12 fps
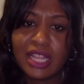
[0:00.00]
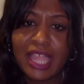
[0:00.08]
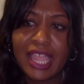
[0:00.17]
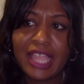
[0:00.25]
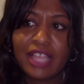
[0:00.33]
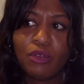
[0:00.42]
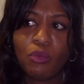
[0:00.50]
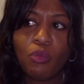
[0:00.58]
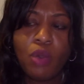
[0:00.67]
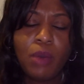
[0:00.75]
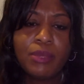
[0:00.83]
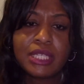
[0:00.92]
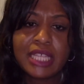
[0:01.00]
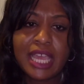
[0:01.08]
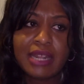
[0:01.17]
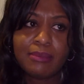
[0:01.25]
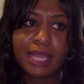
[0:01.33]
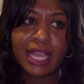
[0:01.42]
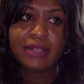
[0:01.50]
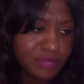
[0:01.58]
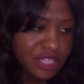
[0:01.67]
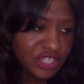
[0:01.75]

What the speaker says: Like, what was that about?